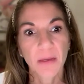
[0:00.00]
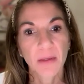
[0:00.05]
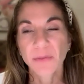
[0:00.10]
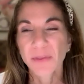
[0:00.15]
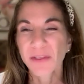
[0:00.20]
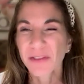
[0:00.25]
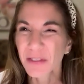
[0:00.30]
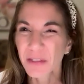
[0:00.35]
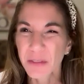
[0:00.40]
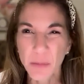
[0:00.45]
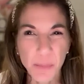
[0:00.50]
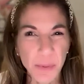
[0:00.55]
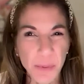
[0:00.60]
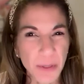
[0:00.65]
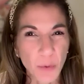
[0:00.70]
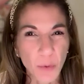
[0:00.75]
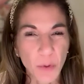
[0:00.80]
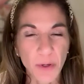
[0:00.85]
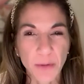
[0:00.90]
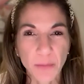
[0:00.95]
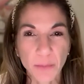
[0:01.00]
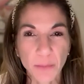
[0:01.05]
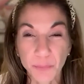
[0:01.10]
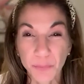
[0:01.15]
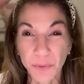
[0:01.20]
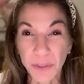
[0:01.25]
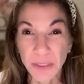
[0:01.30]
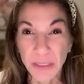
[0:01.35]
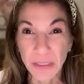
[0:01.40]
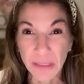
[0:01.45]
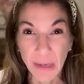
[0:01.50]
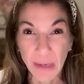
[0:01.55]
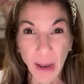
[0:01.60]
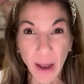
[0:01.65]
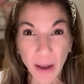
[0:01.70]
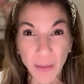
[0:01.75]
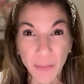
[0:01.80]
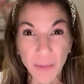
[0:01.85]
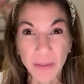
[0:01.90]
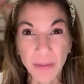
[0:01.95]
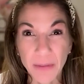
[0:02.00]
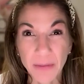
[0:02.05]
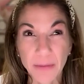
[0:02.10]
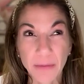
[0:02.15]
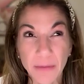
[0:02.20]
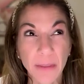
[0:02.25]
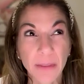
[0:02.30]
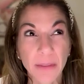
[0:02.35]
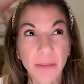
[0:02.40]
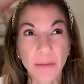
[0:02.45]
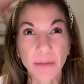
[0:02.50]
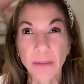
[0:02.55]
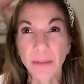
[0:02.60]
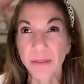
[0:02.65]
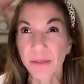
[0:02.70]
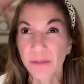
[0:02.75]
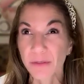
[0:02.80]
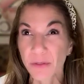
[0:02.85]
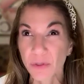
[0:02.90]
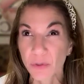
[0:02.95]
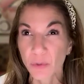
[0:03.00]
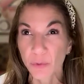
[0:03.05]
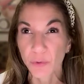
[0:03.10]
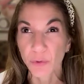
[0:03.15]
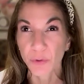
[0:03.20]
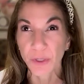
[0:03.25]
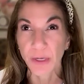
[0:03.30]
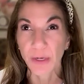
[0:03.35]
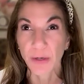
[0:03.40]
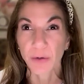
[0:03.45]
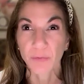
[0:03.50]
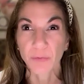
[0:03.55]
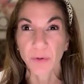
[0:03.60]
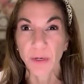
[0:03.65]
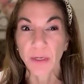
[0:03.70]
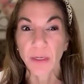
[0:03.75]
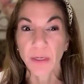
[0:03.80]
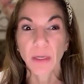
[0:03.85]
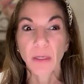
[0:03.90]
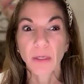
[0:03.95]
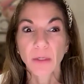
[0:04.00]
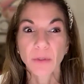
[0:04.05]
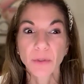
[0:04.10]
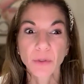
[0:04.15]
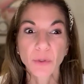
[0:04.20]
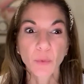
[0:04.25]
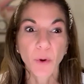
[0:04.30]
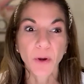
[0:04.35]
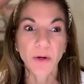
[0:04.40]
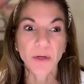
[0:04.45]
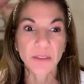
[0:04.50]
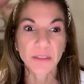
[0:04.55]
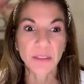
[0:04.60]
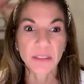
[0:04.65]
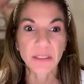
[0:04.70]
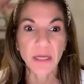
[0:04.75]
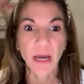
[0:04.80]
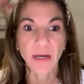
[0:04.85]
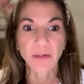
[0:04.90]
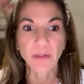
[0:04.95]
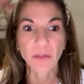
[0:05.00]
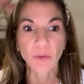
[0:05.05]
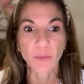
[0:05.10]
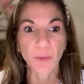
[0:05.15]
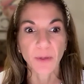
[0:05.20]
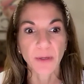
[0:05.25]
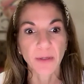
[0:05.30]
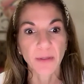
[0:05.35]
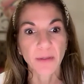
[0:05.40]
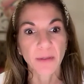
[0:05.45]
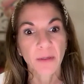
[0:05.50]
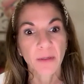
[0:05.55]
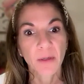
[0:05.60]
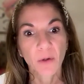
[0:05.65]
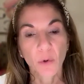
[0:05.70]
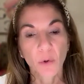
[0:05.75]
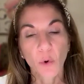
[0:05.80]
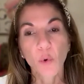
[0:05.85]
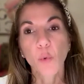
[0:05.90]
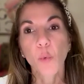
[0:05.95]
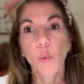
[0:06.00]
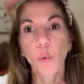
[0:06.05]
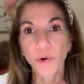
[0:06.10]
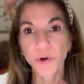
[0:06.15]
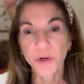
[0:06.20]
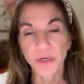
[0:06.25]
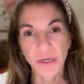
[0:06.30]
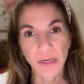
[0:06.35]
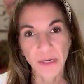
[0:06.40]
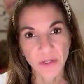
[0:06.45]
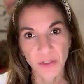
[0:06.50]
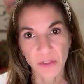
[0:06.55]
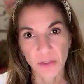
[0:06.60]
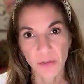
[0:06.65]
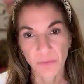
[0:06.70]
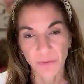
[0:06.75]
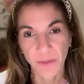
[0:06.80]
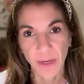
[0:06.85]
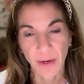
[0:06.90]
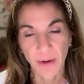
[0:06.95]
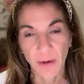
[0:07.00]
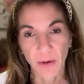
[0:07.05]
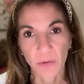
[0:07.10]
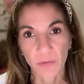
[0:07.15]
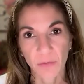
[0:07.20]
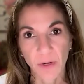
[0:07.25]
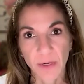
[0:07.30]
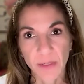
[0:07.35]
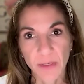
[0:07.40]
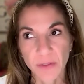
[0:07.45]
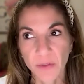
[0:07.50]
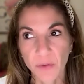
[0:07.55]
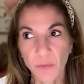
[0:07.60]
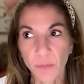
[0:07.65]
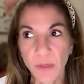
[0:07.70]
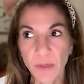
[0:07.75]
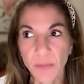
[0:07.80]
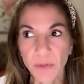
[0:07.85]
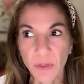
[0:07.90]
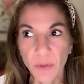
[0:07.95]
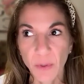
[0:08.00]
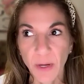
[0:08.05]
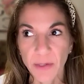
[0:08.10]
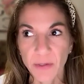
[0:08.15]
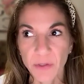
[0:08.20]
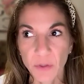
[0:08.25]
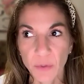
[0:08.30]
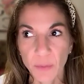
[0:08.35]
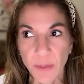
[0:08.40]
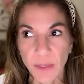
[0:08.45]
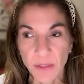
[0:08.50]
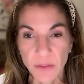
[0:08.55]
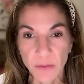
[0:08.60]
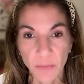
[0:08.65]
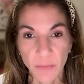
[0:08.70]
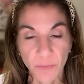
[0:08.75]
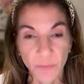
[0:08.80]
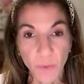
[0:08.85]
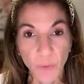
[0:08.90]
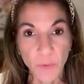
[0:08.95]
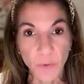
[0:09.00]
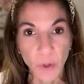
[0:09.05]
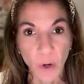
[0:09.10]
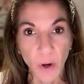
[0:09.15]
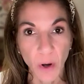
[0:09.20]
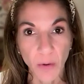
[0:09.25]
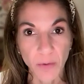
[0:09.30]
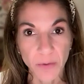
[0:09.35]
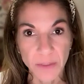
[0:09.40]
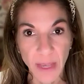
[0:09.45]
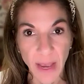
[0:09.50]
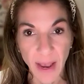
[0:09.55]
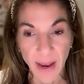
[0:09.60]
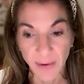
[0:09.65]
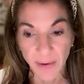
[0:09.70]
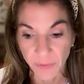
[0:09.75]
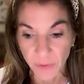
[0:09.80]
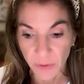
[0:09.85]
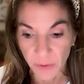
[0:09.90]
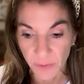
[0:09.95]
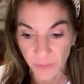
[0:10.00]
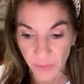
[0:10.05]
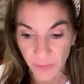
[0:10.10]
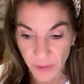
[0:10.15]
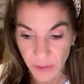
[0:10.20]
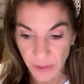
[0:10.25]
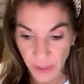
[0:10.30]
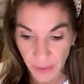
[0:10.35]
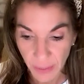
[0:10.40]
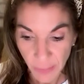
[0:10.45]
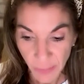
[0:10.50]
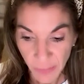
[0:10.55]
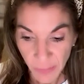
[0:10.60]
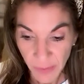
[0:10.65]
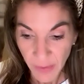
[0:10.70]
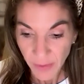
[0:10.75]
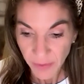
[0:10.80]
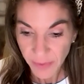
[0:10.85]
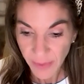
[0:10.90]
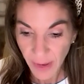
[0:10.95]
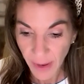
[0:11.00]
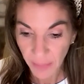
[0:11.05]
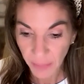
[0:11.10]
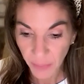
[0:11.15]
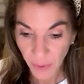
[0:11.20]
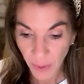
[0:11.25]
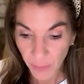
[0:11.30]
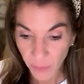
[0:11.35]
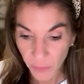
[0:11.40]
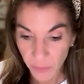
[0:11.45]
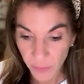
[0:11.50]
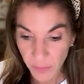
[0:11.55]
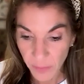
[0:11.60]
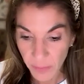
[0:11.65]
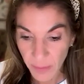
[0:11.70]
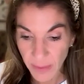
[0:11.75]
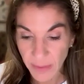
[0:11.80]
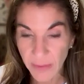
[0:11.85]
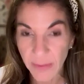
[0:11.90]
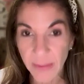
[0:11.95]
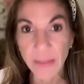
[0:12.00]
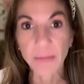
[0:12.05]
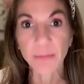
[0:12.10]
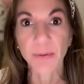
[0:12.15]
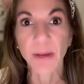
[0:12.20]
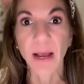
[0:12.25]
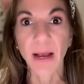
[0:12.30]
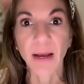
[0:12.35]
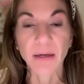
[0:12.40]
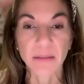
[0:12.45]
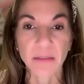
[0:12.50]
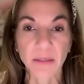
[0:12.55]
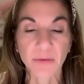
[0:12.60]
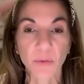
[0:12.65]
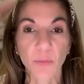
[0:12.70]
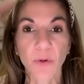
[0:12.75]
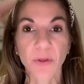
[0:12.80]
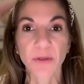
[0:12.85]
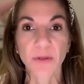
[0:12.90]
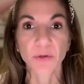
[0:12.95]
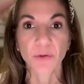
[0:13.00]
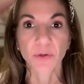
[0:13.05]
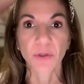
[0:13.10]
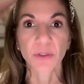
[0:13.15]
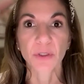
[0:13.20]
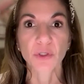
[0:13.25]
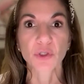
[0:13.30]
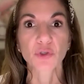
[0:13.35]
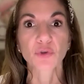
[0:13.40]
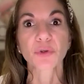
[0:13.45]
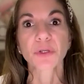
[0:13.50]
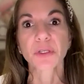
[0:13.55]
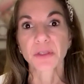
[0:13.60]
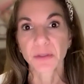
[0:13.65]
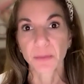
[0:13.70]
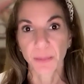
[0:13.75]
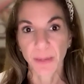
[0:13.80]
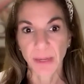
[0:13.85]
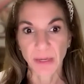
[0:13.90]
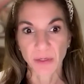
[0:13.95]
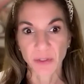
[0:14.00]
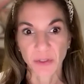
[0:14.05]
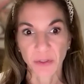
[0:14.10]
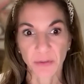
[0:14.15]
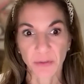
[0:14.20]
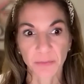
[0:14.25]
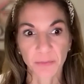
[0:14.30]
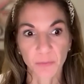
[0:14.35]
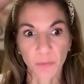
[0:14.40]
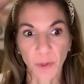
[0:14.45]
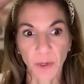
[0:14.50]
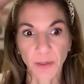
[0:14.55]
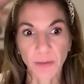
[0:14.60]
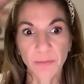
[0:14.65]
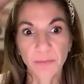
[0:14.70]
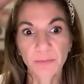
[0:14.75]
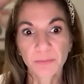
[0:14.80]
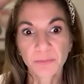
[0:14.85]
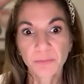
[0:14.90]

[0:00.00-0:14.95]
This is a big one, pretty common in eating disorder care, right? You wanted to document coordination of care, right? So maybe you had to make some phone calls after the visit that probably made an impact on the way that you're going to treat the patient, right?